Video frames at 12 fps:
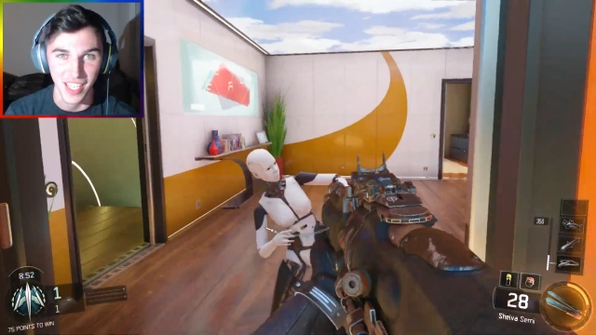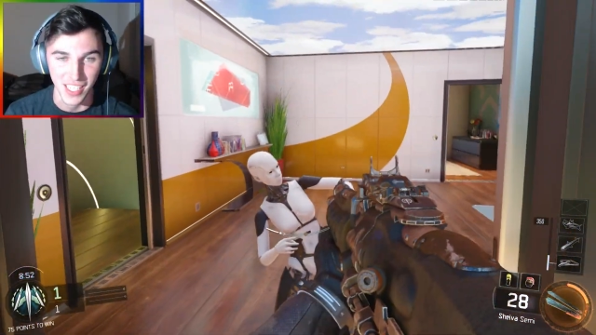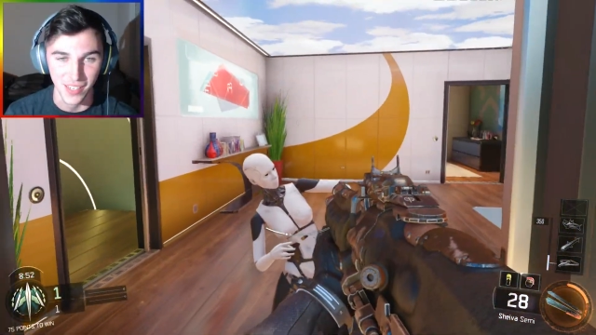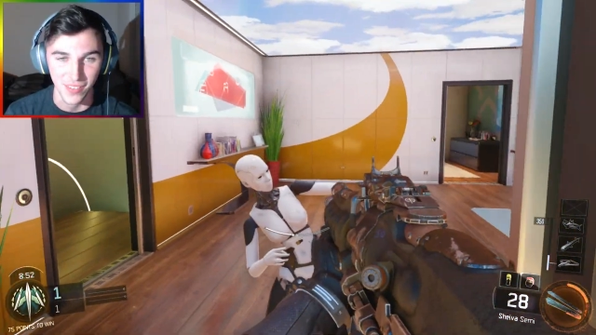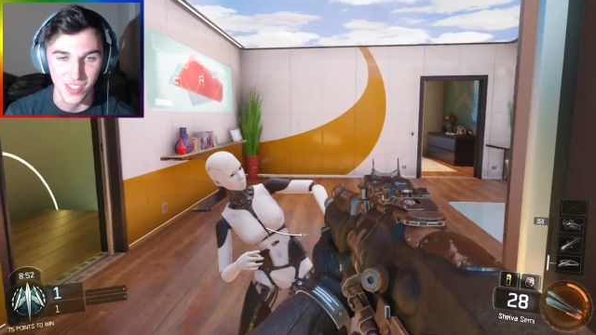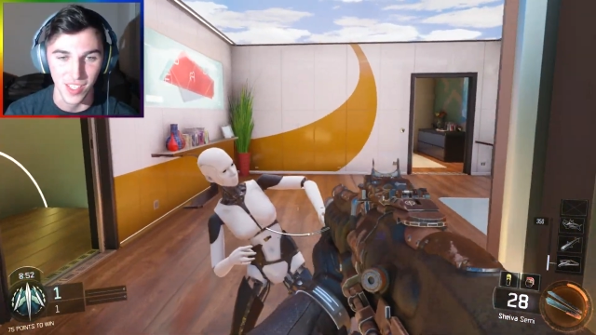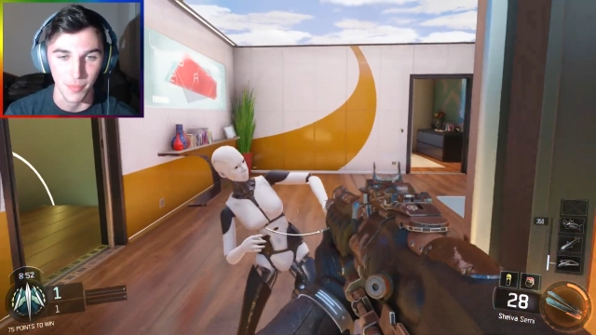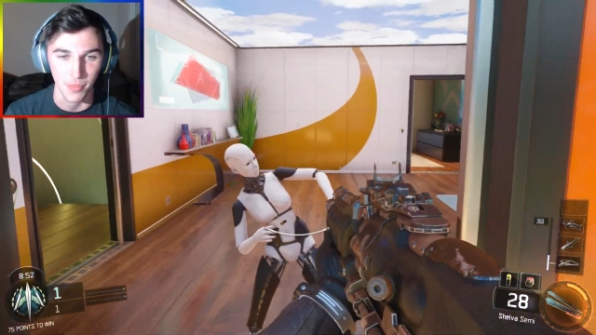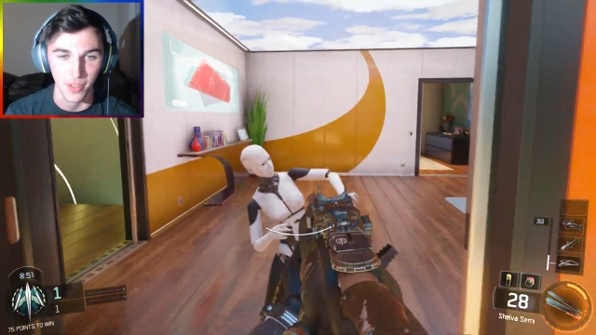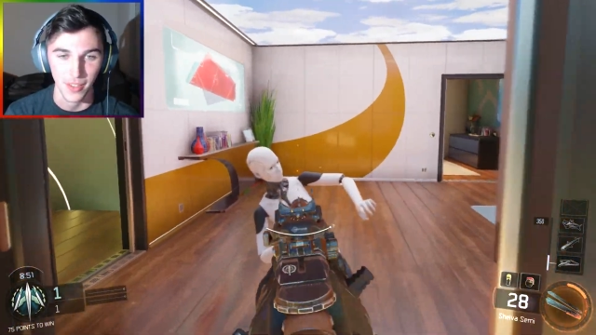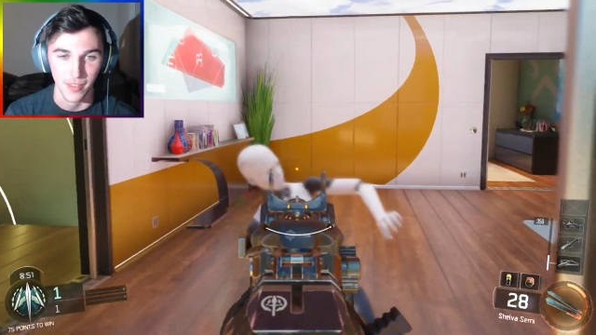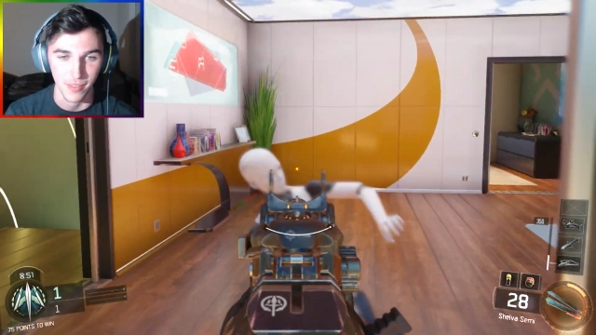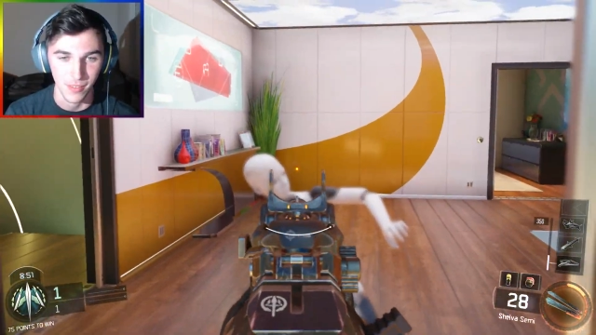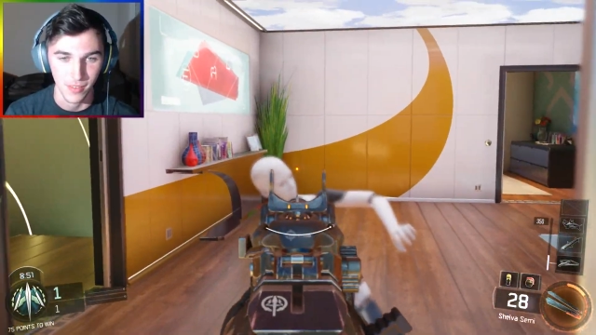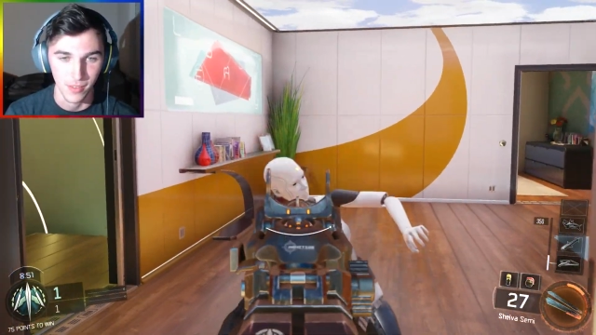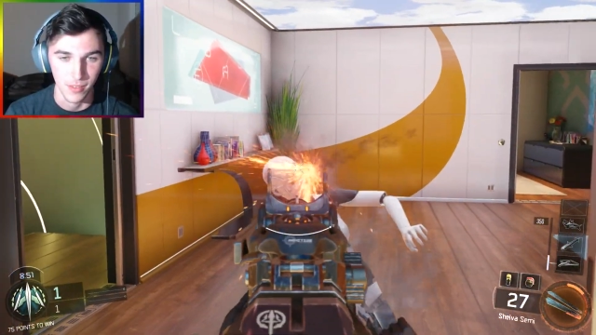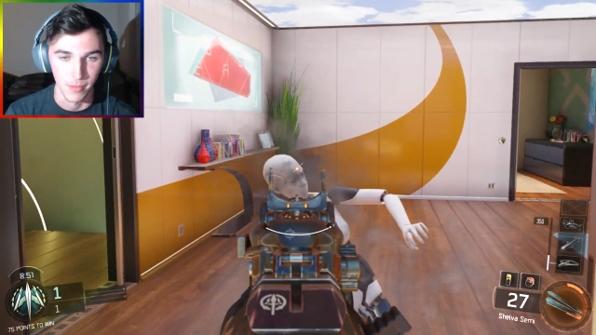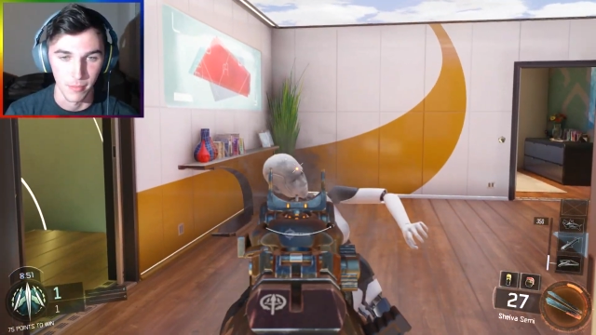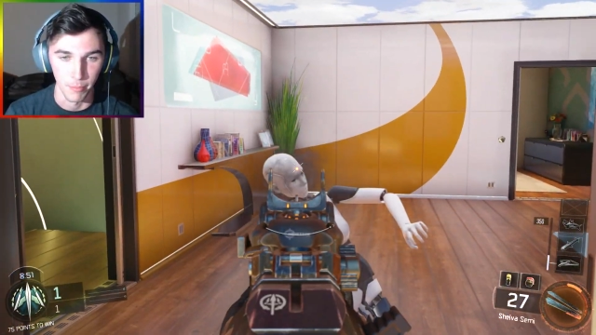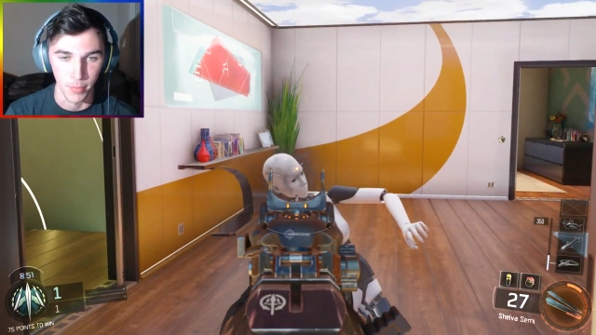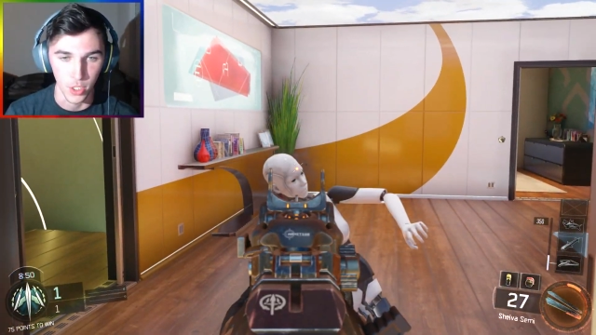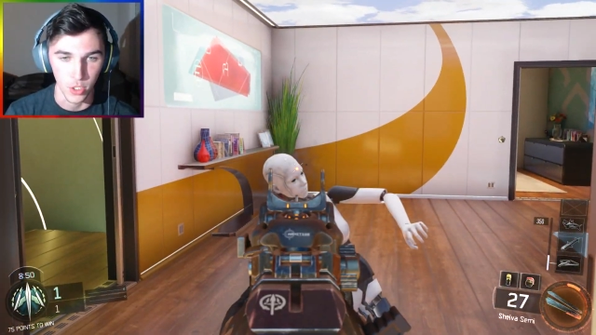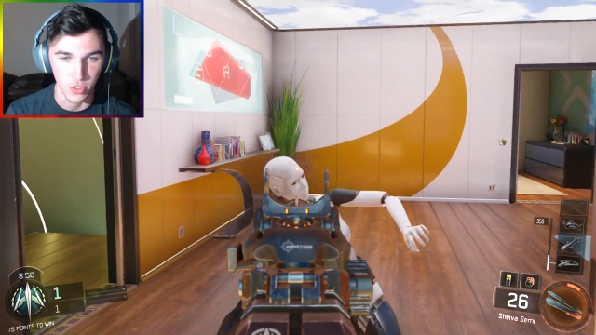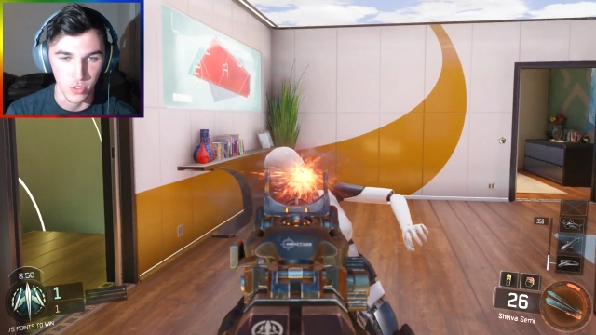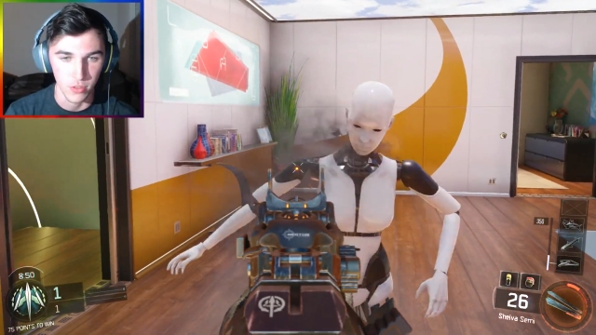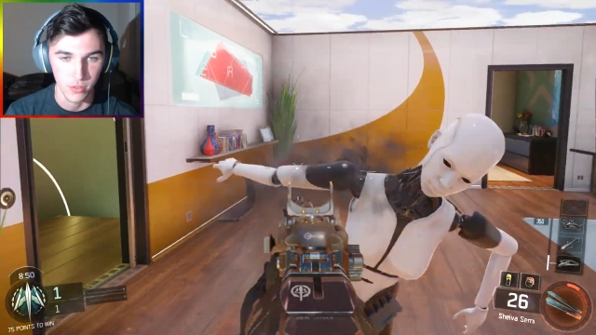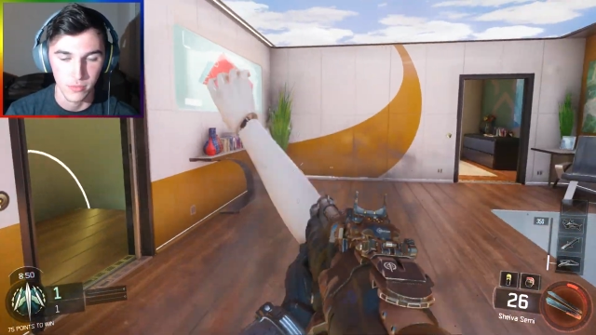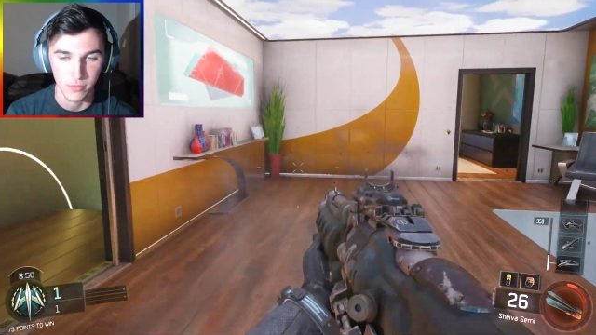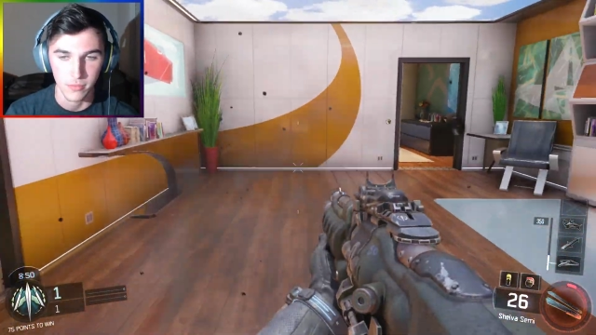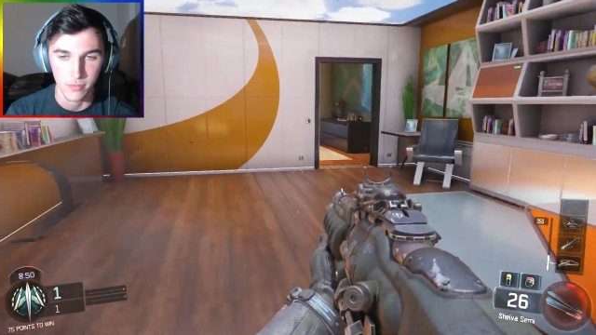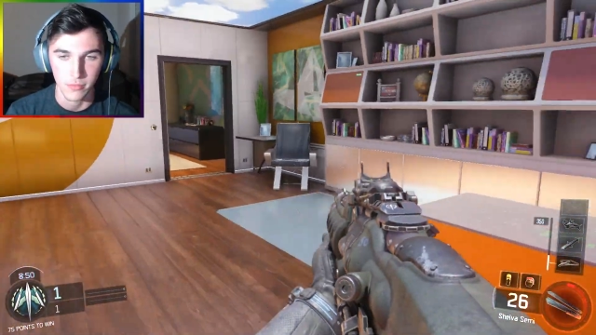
fun and never stop playing. Bitch.